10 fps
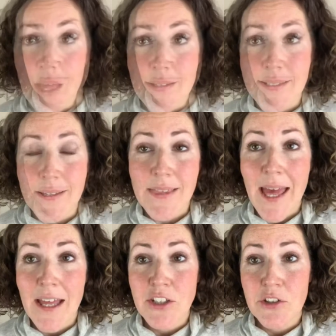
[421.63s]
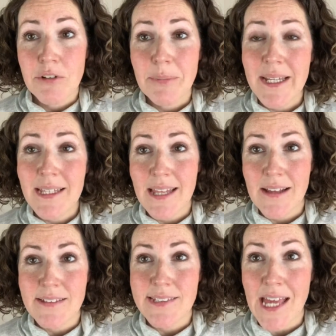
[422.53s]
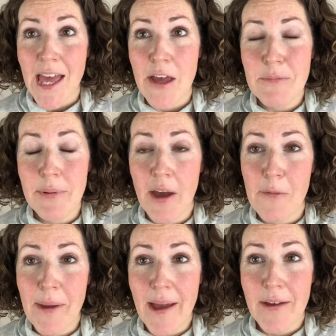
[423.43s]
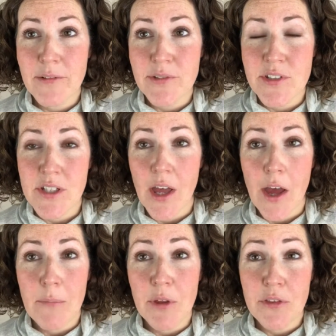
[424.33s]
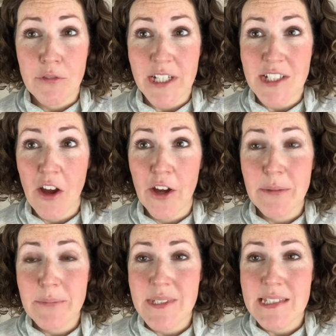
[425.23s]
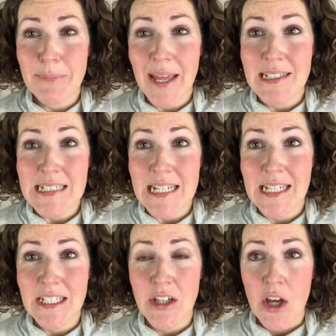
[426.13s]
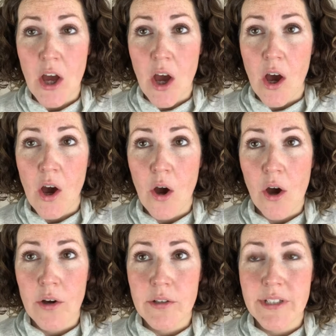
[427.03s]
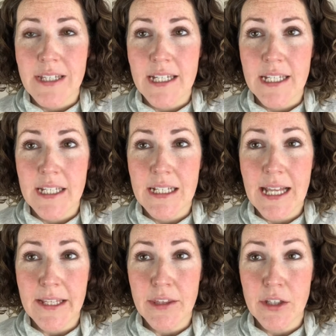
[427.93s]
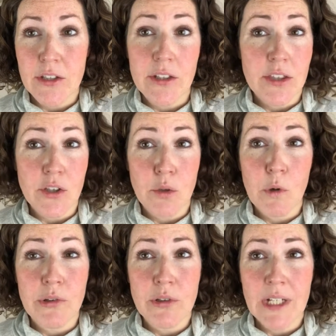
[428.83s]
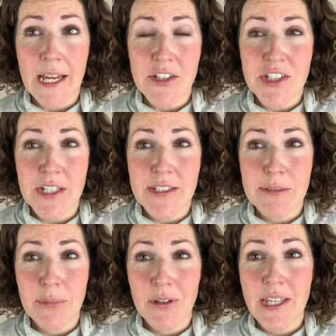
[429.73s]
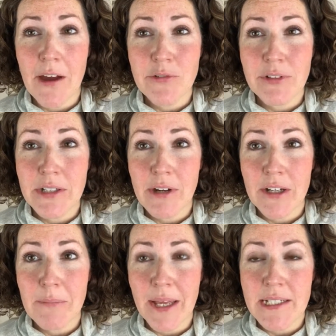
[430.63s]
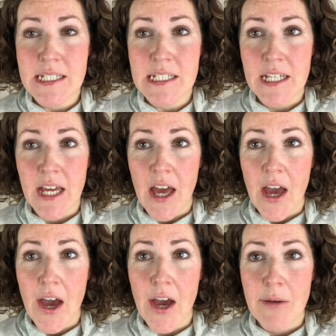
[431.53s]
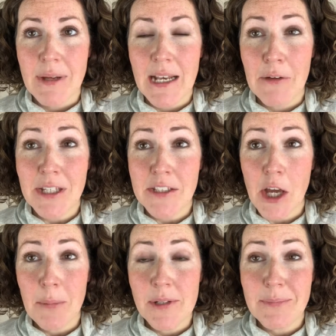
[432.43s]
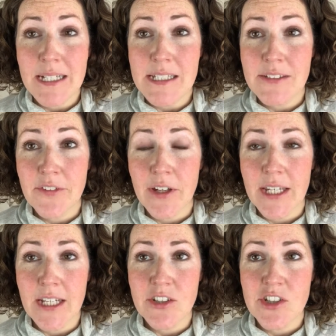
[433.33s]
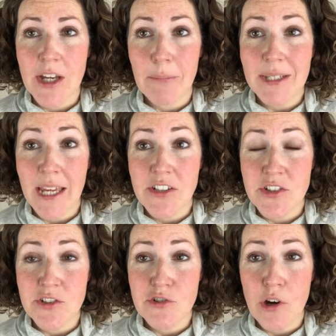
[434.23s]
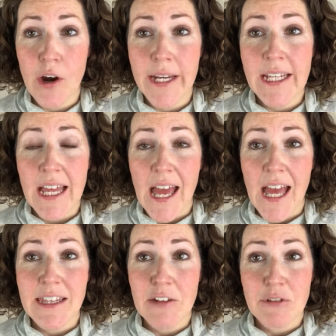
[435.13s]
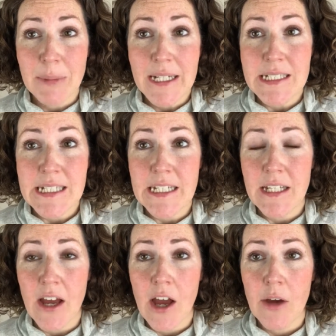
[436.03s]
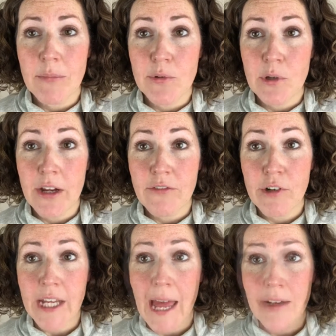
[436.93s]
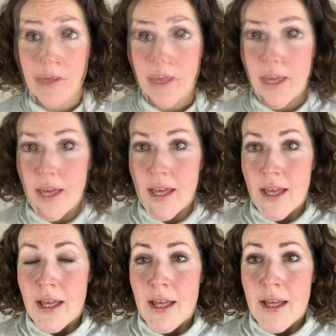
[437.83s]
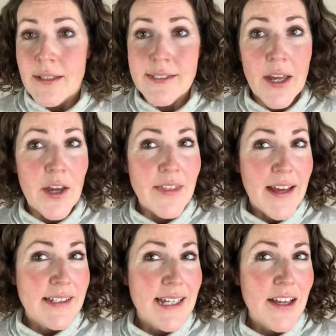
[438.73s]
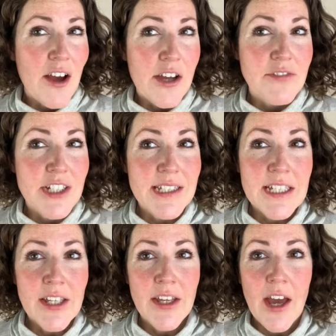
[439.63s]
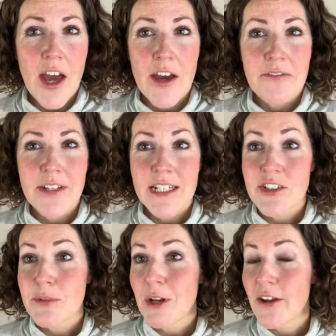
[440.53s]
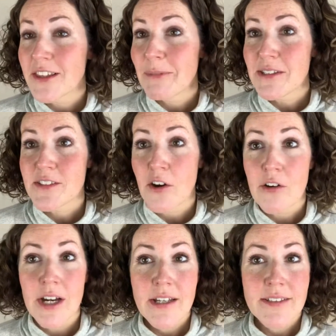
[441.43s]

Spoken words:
So then you repeat that step about 3 times, depending on the length that you want your lashes. But yeah, I'd really recommend allowing a couple of minutes for each application to dry and then repeating all over again. So that's it. I've just finished applying the mascara.